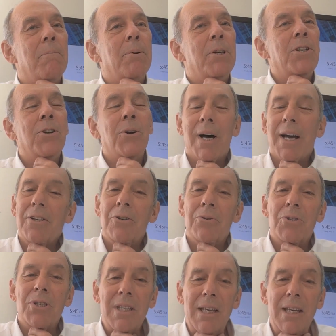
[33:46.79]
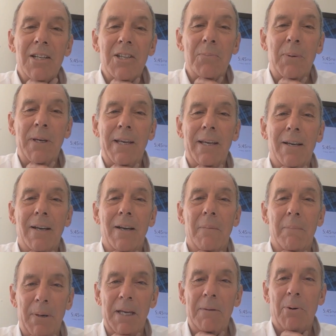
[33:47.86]
I don't see it as being a
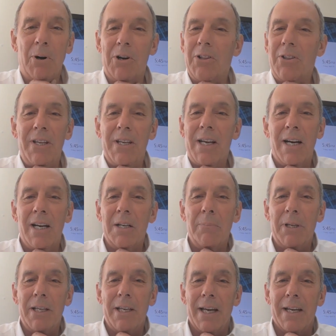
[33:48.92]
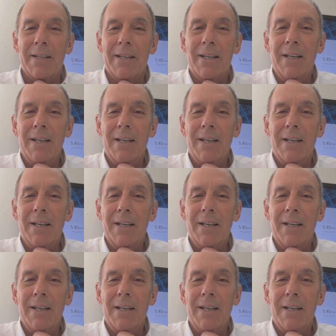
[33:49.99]
big part of the economy yet.